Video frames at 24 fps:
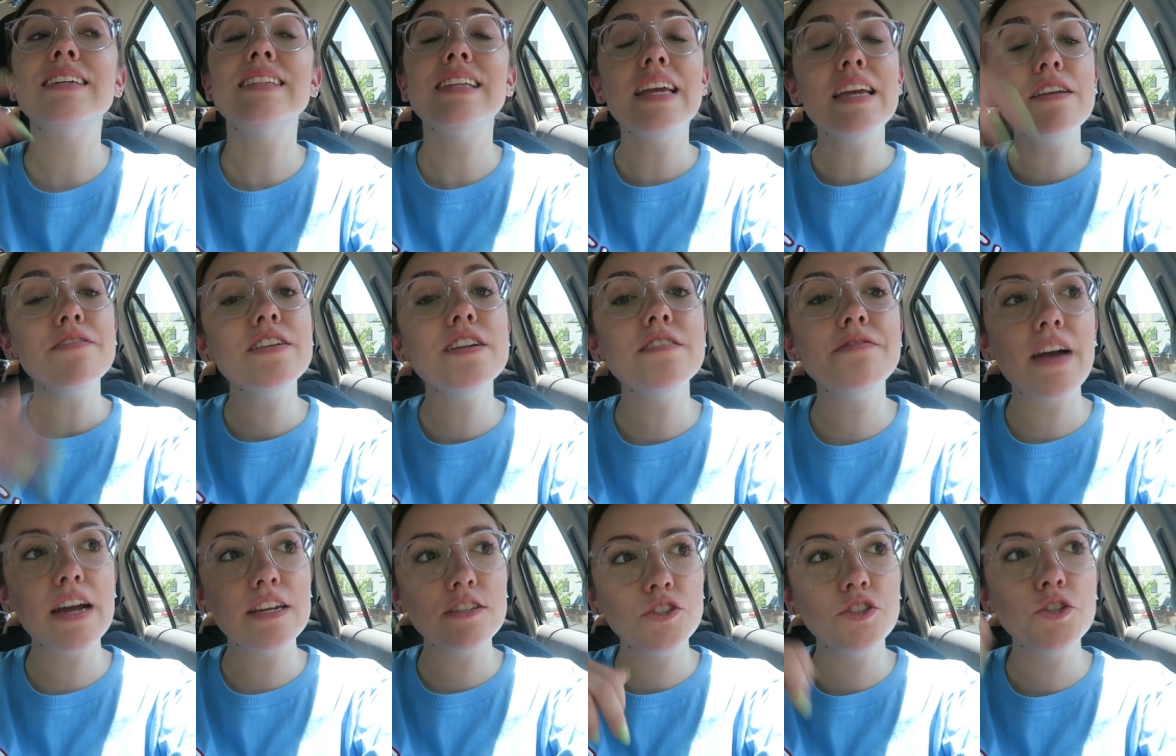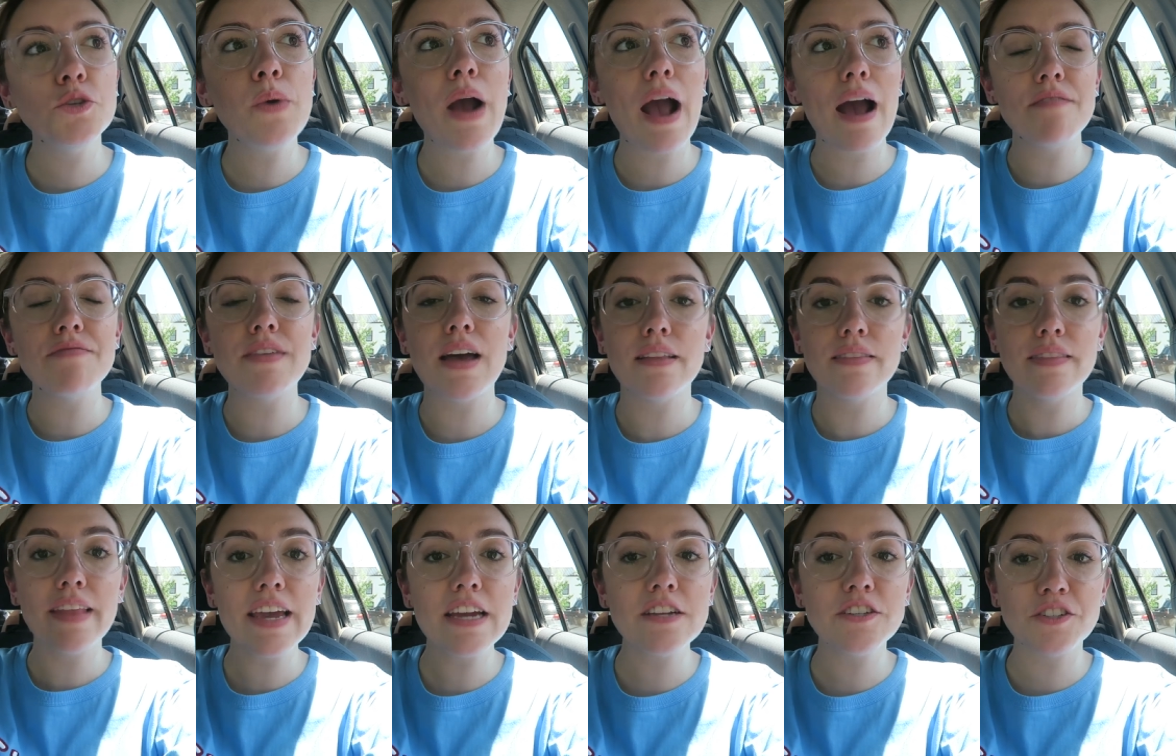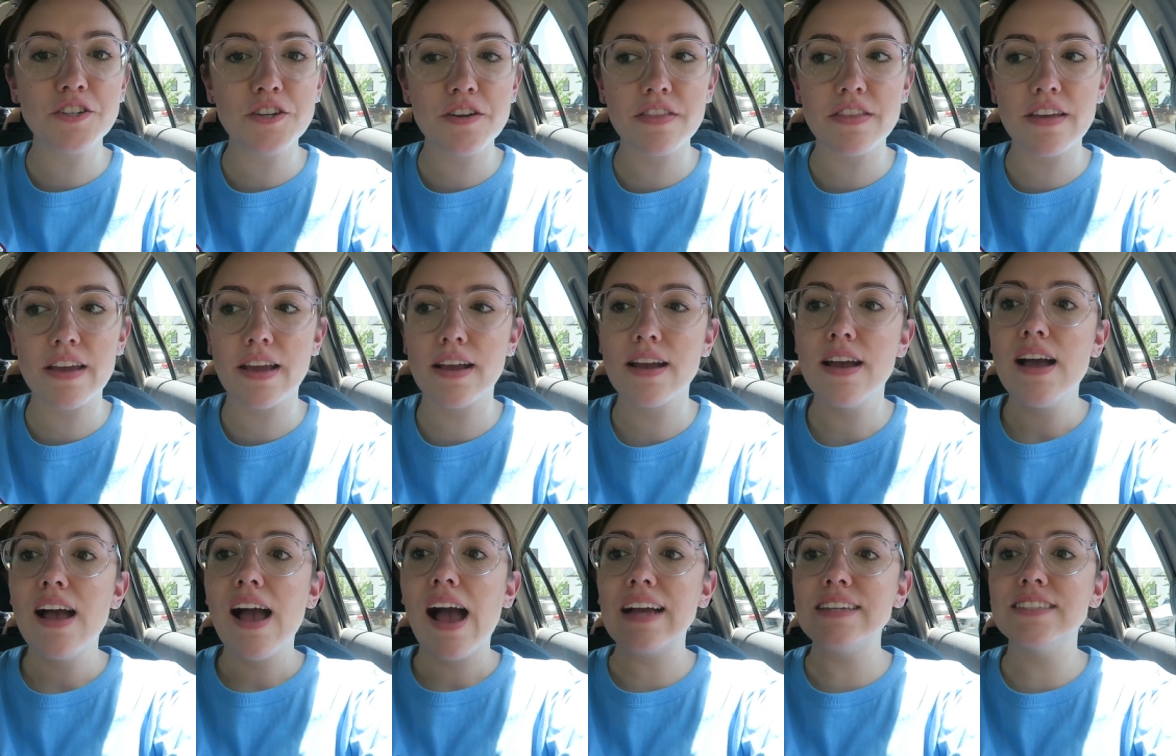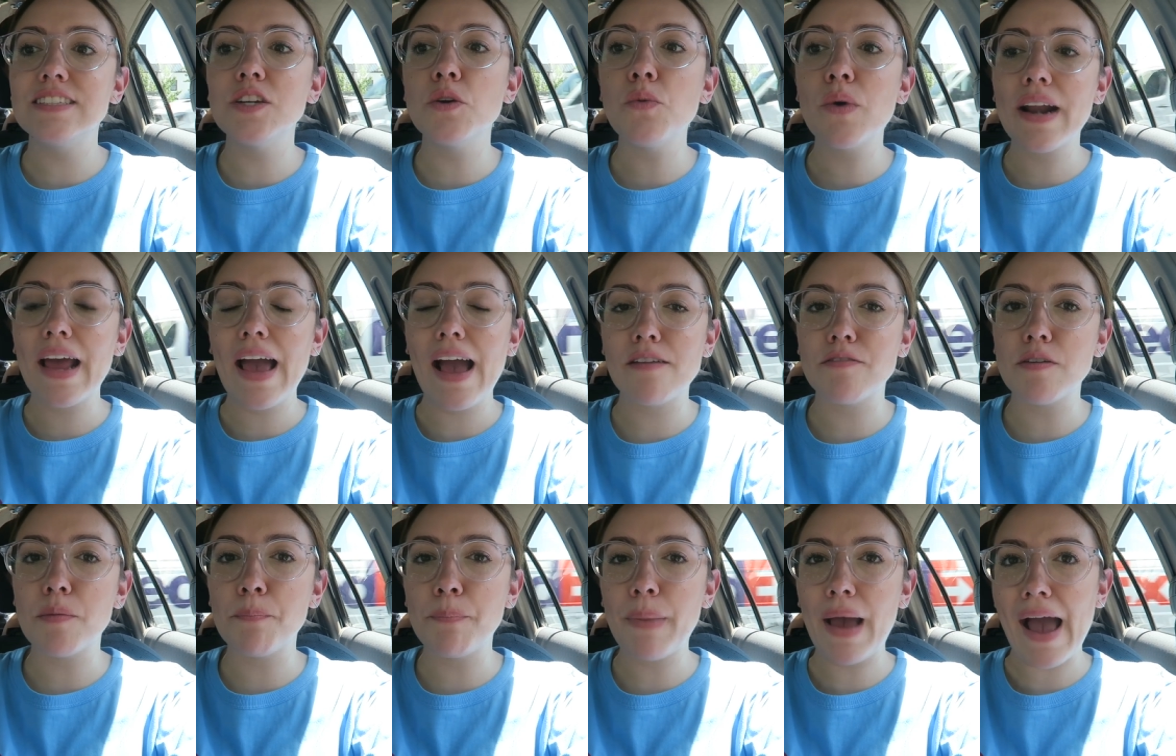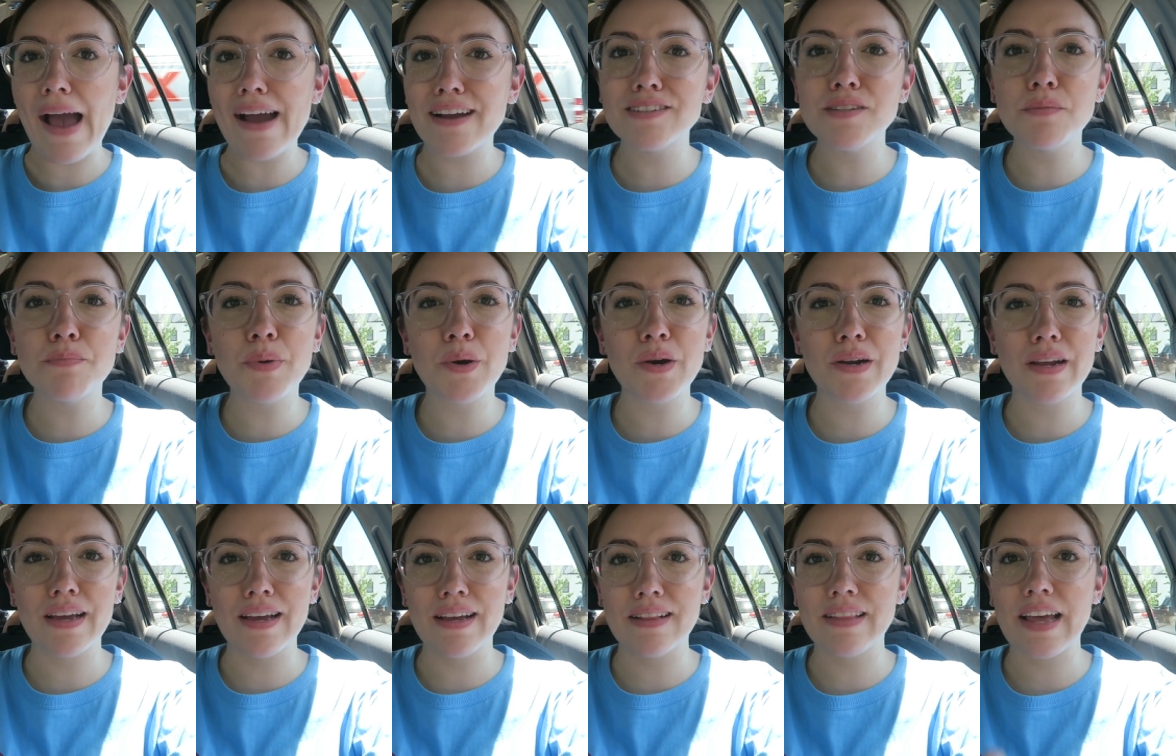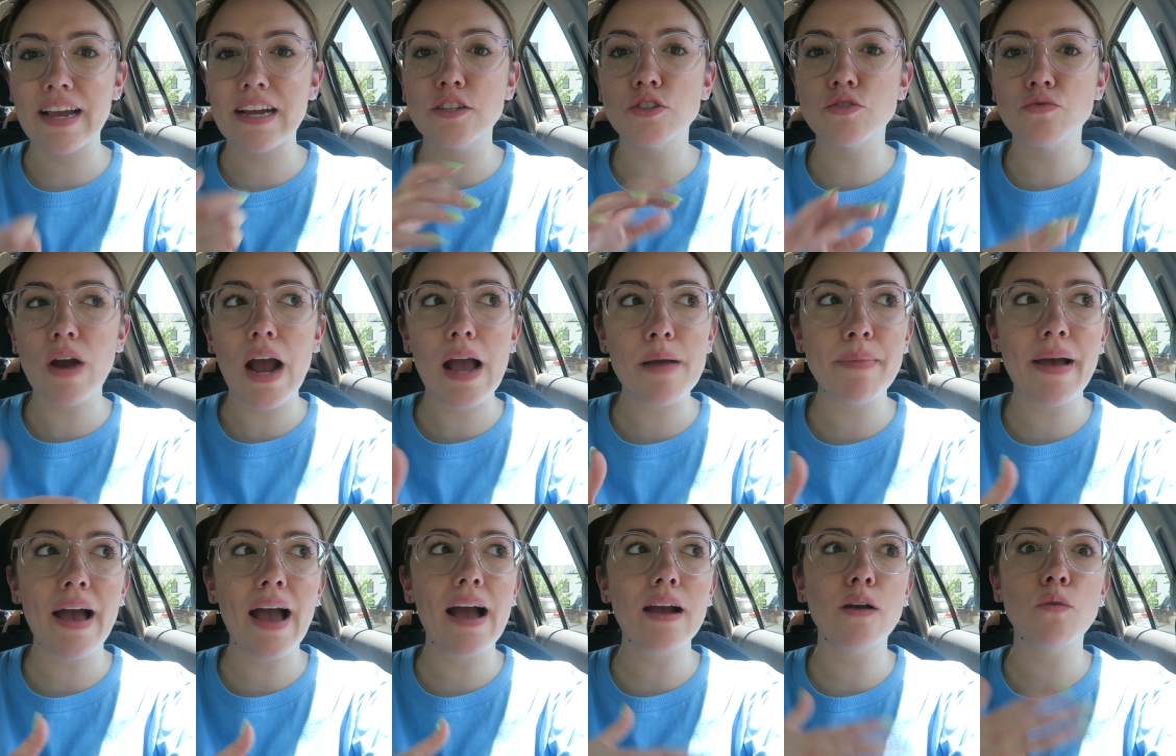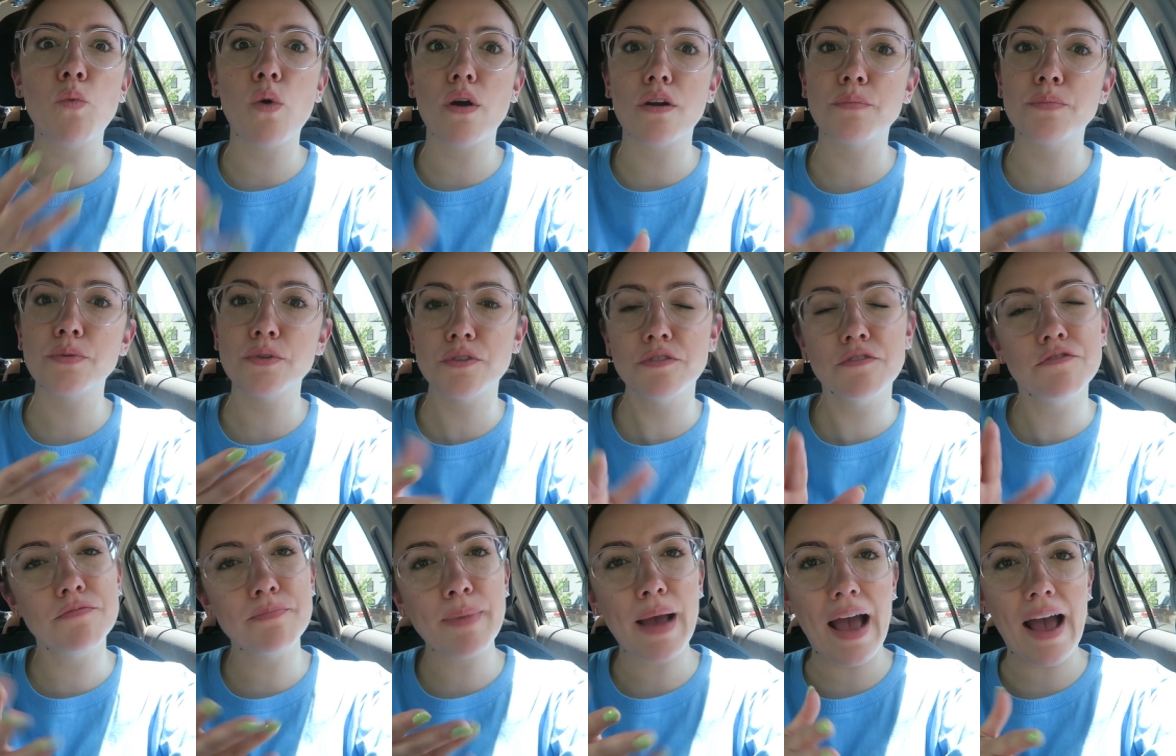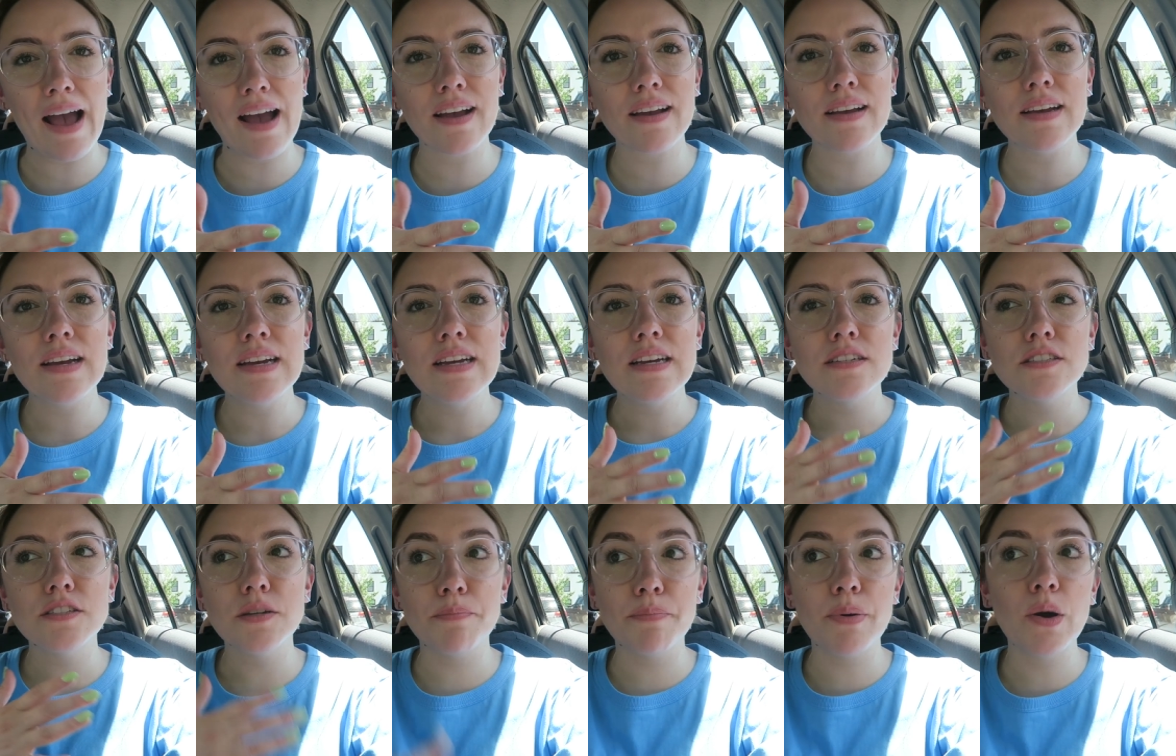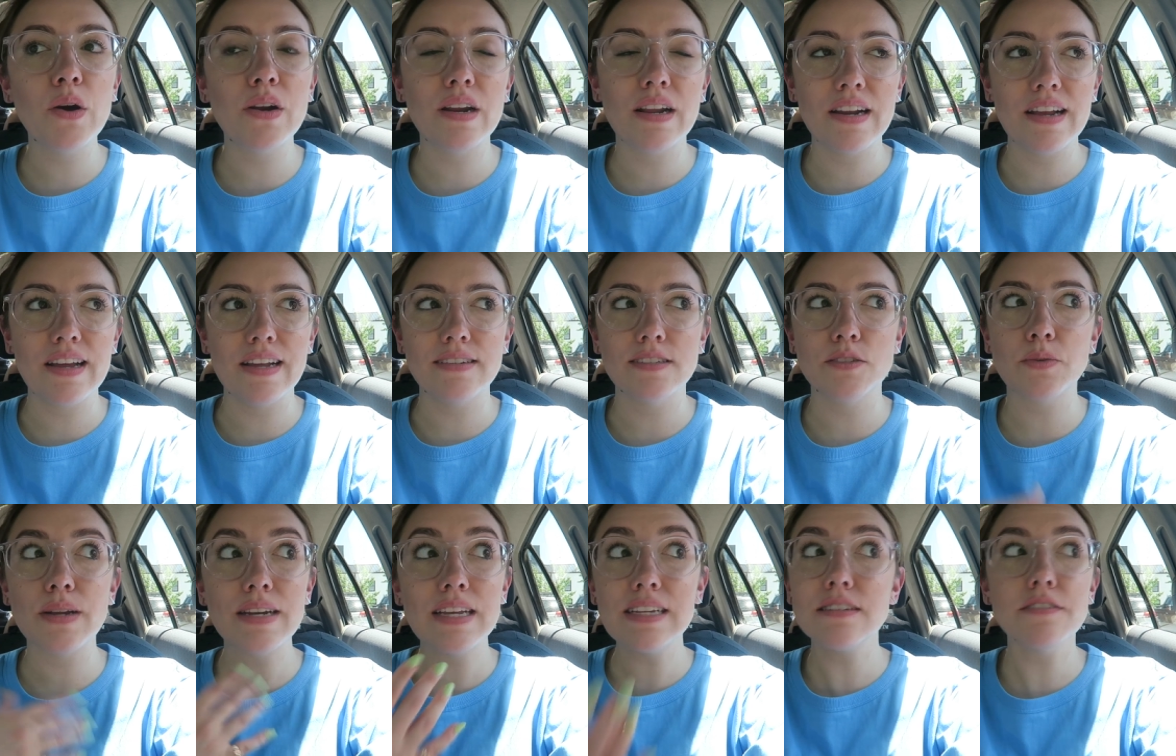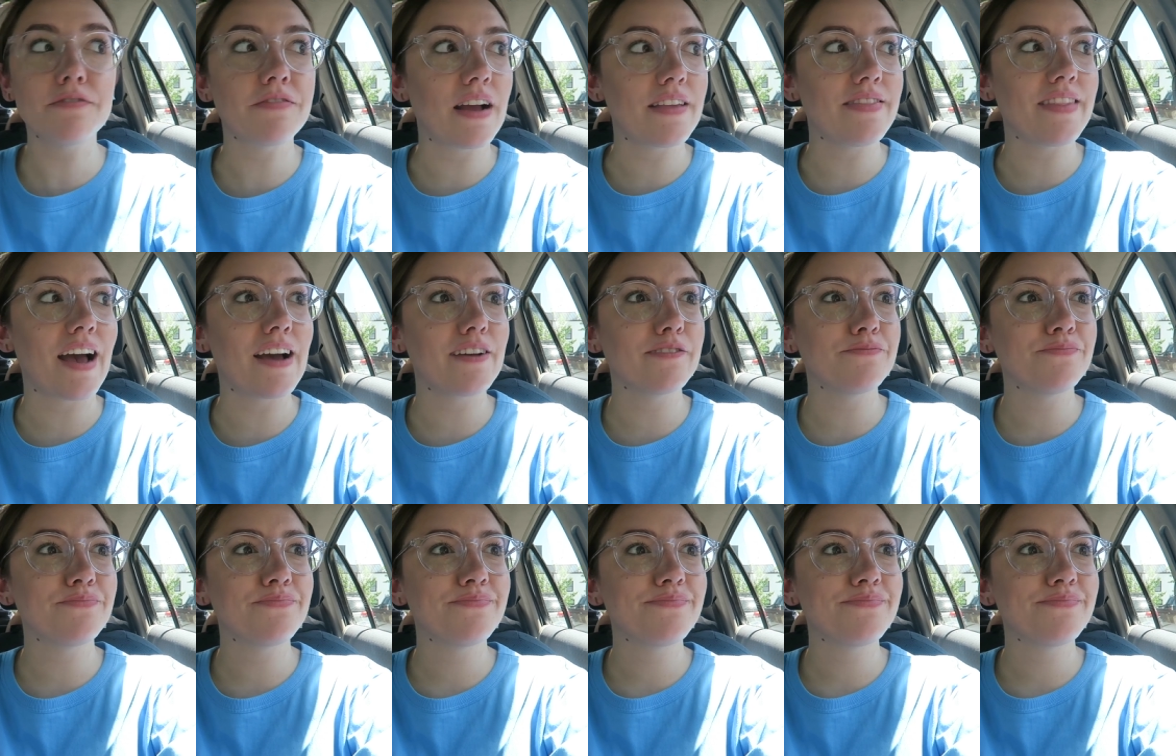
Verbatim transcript: Because even if I do have that lanyard thing, I still want to have a bag to put it in, like a dry bag, waterproof bag to put it in. So I need to find that.